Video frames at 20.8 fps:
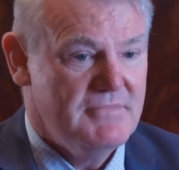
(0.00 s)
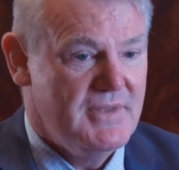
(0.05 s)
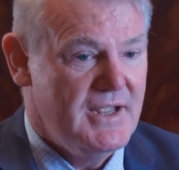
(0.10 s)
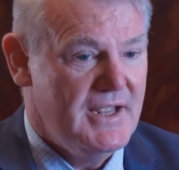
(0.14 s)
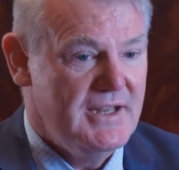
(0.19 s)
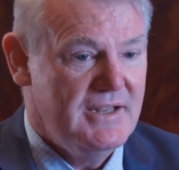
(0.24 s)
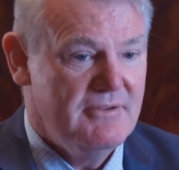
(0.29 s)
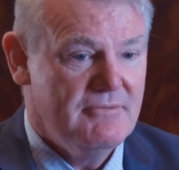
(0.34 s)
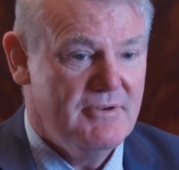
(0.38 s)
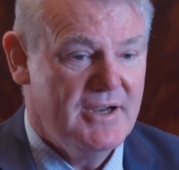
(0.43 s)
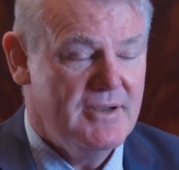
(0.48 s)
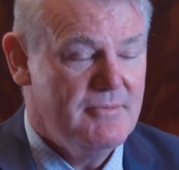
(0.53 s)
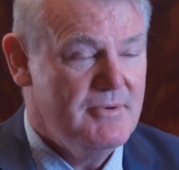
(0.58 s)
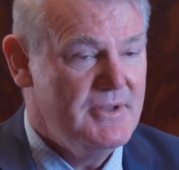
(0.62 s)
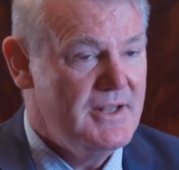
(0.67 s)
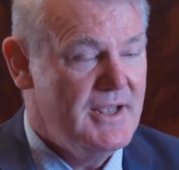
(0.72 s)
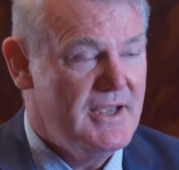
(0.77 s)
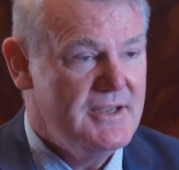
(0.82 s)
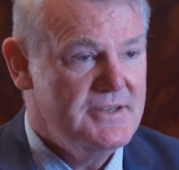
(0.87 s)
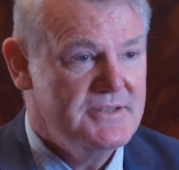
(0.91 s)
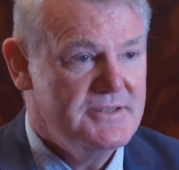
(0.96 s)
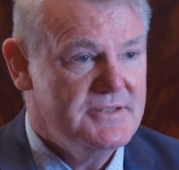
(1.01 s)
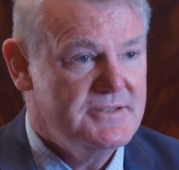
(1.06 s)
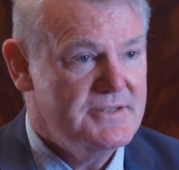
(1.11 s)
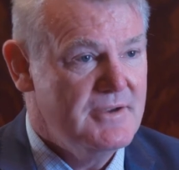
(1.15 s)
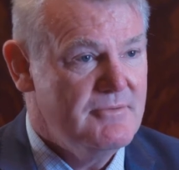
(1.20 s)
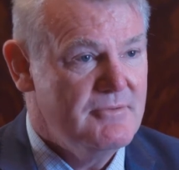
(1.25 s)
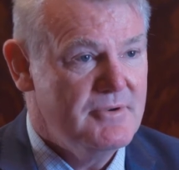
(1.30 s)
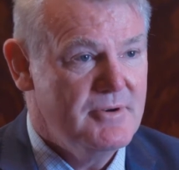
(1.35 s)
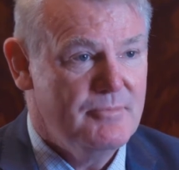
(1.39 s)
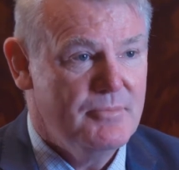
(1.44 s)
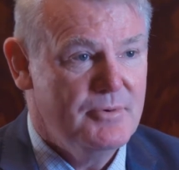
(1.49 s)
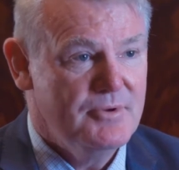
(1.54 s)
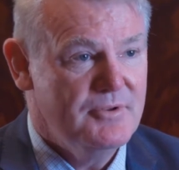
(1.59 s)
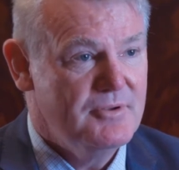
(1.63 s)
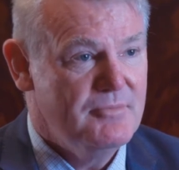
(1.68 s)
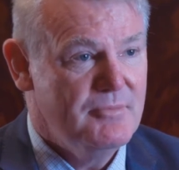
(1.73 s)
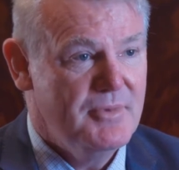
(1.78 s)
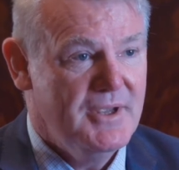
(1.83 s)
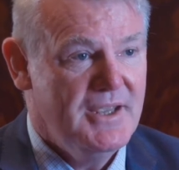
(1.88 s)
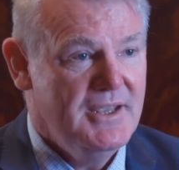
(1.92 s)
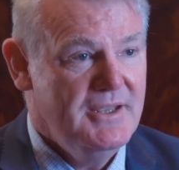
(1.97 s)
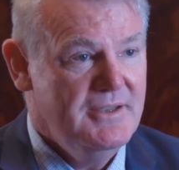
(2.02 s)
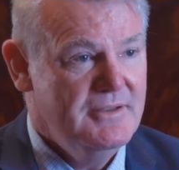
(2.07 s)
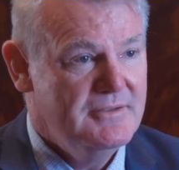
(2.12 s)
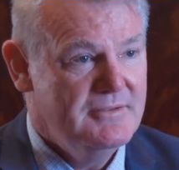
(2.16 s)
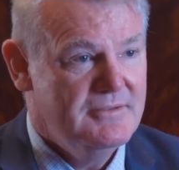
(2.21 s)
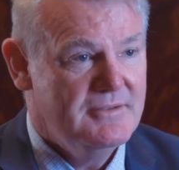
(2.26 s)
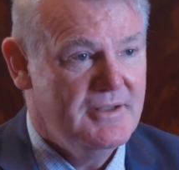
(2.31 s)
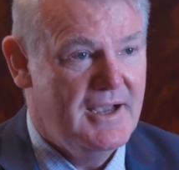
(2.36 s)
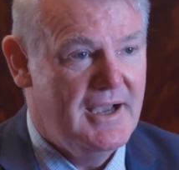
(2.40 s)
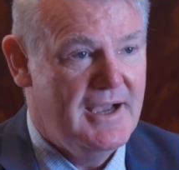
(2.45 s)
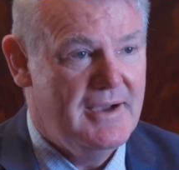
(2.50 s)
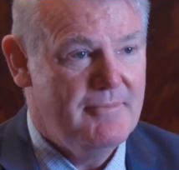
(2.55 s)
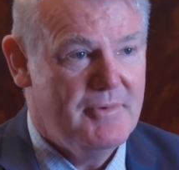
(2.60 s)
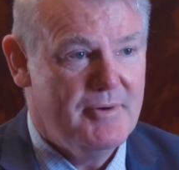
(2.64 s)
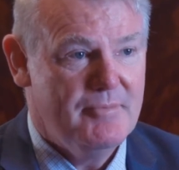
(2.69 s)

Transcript: any recommendations they want to put to me. I'm